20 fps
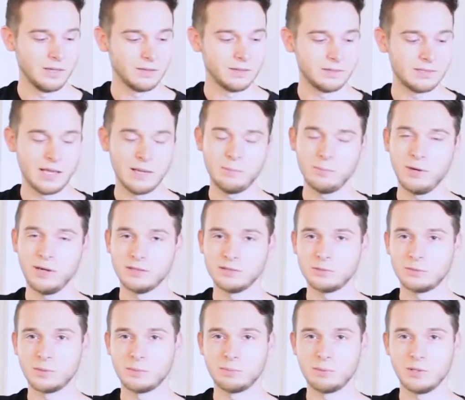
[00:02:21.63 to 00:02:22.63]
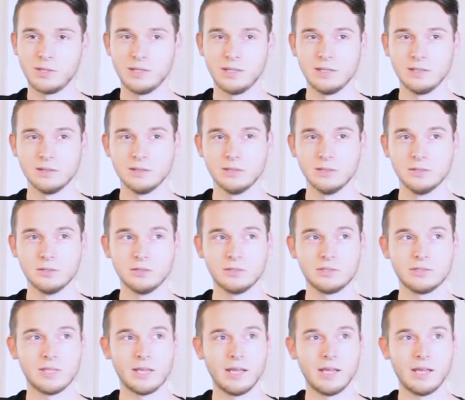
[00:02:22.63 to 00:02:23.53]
The tape wounds were pretty loose,